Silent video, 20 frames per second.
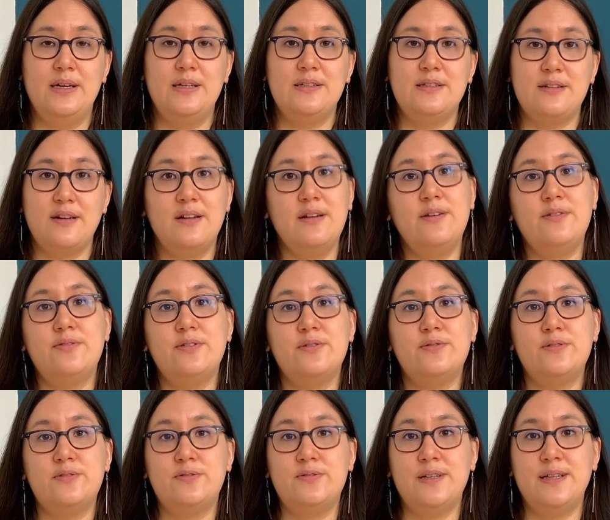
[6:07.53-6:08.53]
to live a
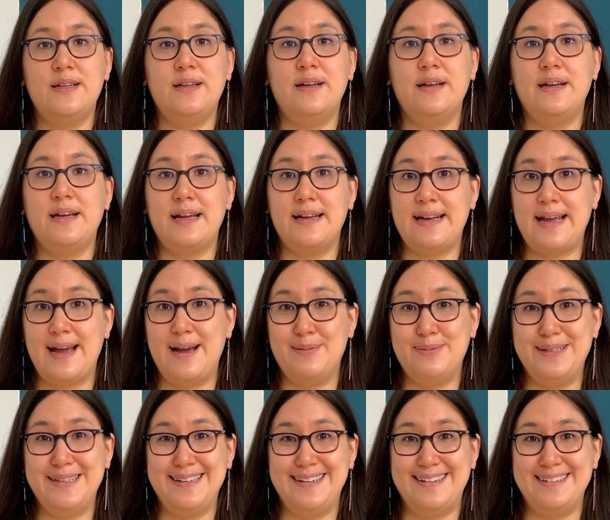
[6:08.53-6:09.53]
fulfilling and
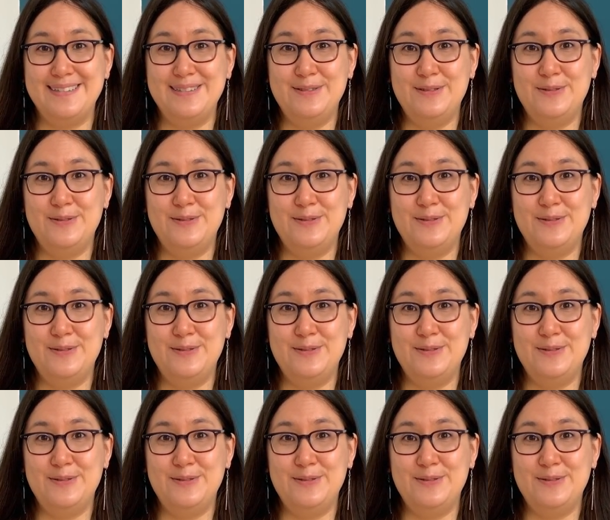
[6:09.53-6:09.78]
happy life